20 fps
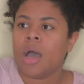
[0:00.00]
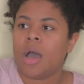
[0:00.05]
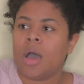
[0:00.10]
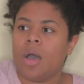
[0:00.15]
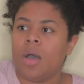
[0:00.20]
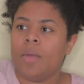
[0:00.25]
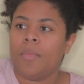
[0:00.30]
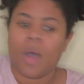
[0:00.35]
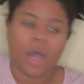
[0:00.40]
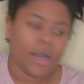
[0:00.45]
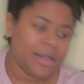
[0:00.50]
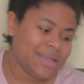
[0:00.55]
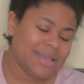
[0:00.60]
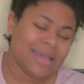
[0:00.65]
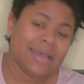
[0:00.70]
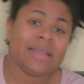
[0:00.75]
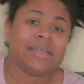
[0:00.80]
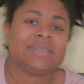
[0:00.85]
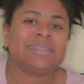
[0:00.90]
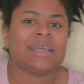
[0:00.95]

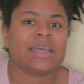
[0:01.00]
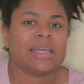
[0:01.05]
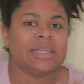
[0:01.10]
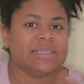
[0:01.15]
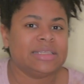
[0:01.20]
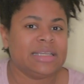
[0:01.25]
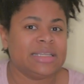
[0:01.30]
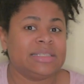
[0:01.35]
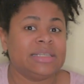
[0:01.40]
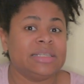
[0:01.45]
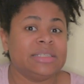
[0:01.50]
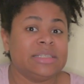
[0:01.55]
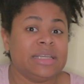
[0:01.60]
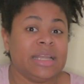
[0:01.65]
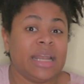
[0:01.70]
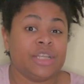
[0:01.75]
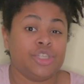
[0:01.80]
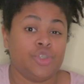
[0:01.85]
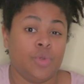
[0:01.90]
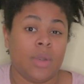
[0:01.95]
until it's the consistency
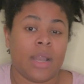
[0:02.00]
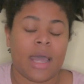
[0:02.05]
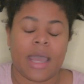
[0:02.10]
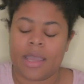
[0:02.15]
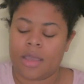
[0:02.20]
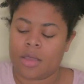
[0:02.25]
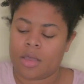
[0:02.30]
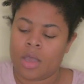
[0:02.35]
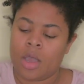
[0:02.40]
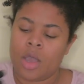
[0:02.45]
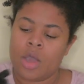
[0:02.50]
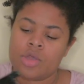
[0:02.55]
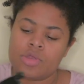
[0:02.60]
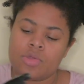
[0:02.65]
that you like.